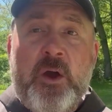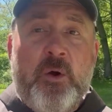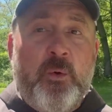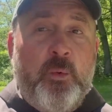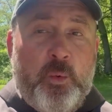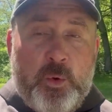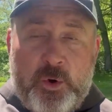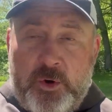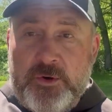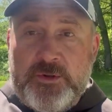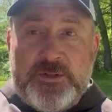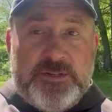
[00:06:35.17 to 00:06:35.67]

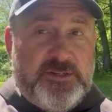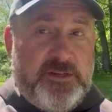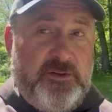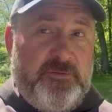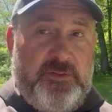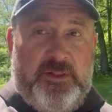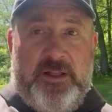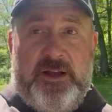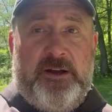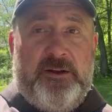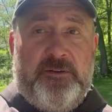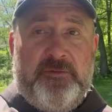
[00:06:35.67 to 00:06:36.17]
words
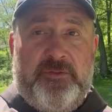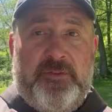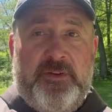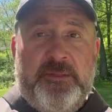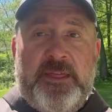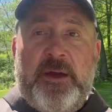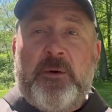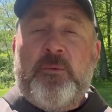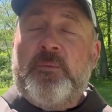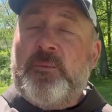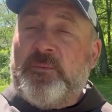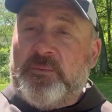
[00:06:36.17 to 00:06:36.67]
of love,
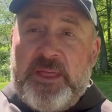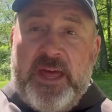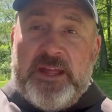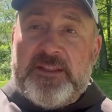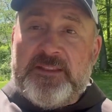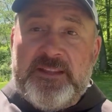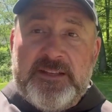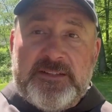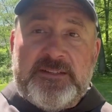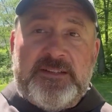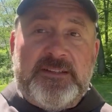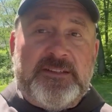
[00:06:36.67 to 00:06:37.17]
that
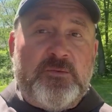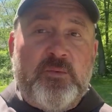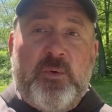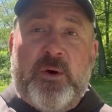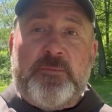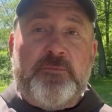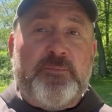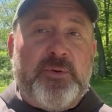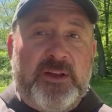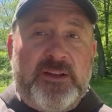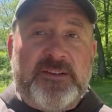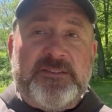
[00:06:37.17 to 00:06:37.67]
this is
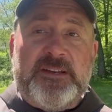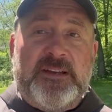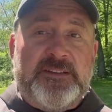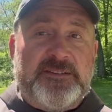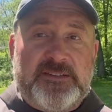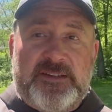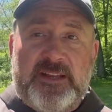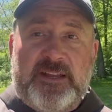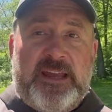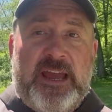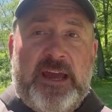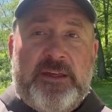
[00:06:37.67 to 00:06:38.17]
what brings us
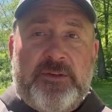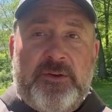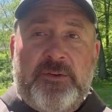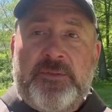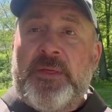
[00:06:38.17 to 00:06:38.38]
together,